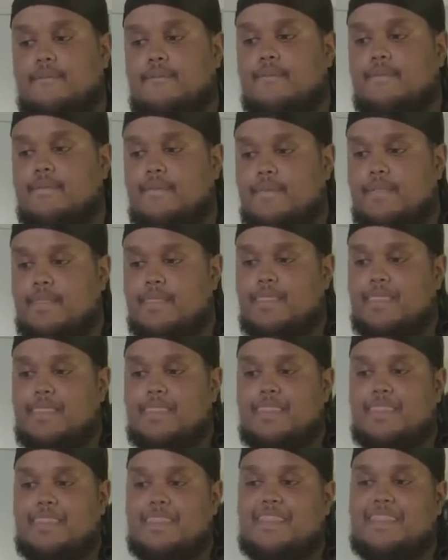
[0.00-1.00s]

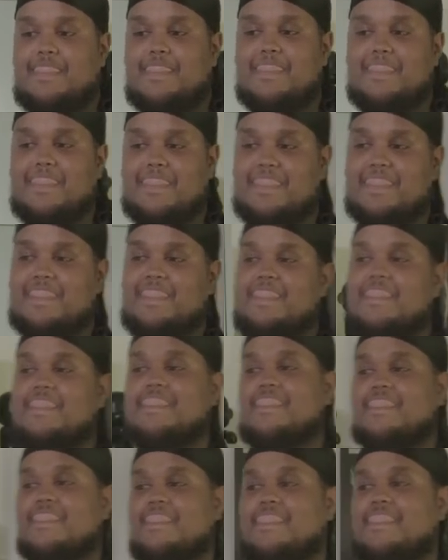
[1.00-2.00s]

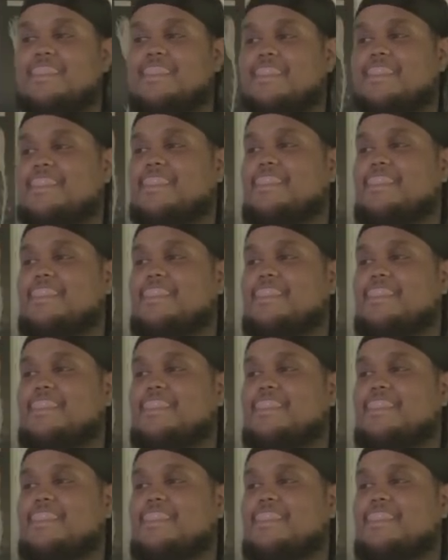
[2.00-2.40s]
This person isn't speaking.